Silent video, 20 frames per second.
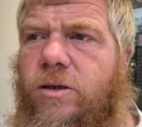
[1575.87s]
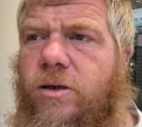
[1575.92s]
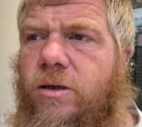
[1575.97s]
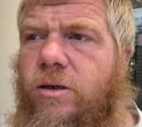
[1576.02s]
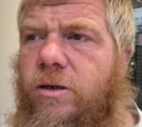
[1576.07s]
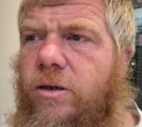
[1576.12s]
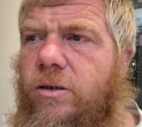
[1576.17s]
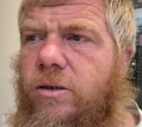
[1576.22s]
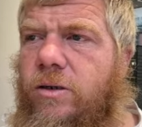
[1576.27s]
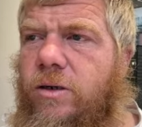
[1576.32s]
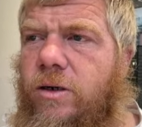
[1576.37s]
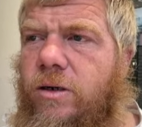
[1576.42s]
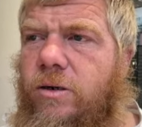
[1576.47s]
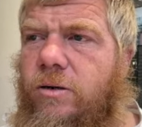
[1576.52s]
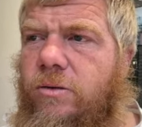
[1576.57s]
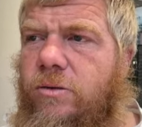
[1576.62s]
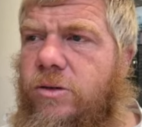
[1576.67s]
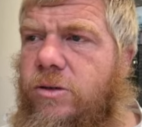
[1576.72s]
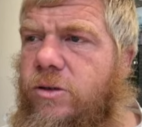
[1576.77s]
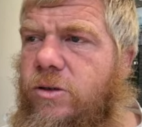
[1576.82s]
they're,
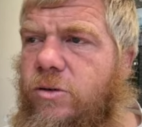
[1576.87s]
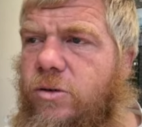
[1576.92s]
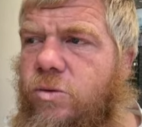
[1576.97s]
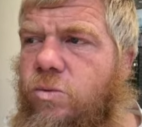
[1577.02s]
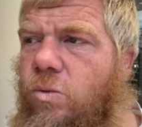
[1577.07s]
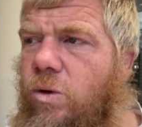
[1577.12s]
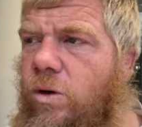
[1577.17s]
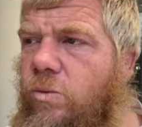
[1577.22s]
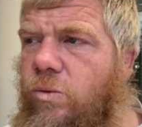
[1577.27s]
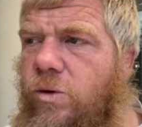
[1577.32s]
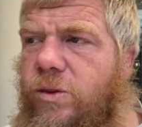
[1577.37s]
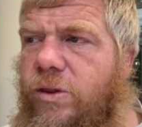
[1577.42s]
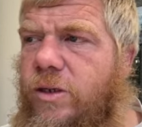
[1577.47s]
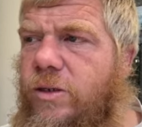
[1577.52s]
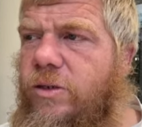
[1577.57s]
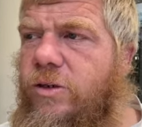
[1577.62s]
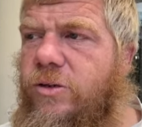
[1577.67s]
there's there's one within